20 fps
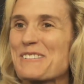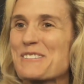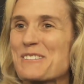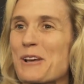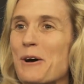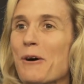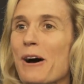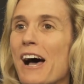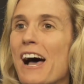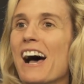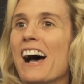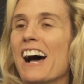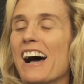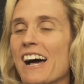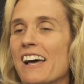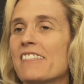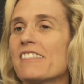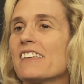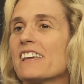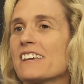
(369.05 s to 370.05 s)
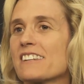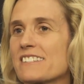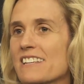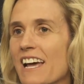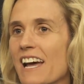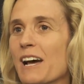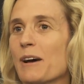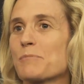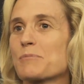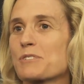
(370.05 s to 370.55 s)
So I think it's
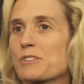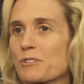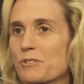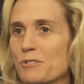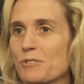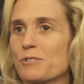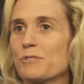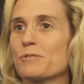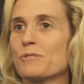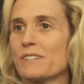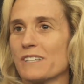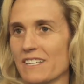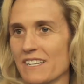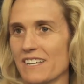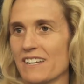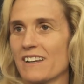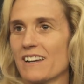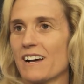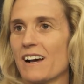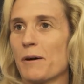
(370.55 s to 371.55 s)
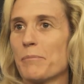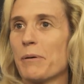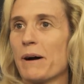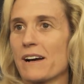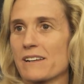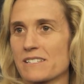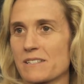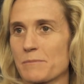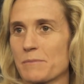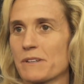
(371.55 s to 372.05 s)
absolutely a
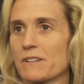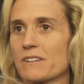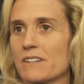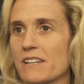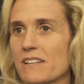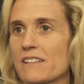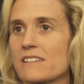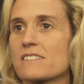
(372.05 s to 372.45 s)
possibility.